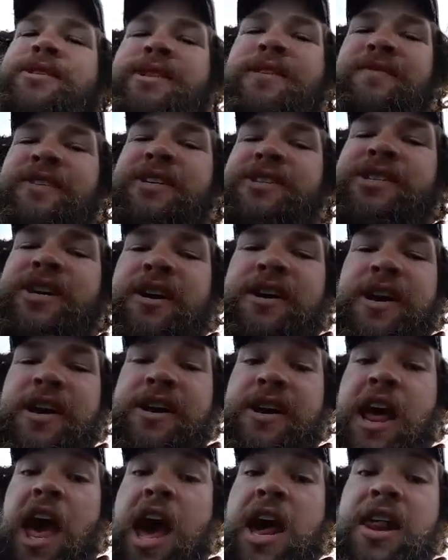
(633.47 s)
See if they start
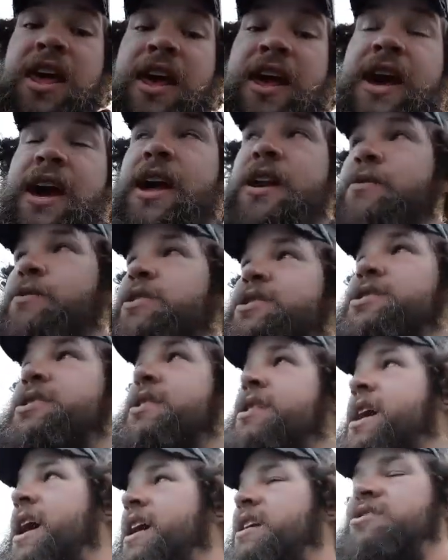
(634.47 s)
hitting hot again once
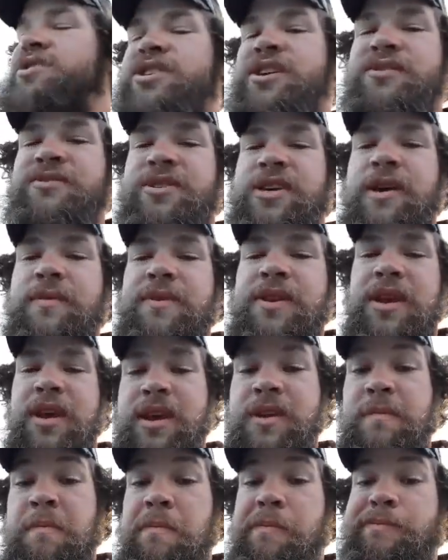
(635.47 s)
the tide starts coming
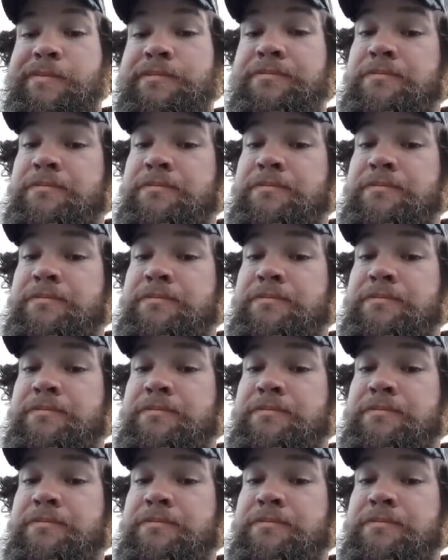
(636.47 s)
in.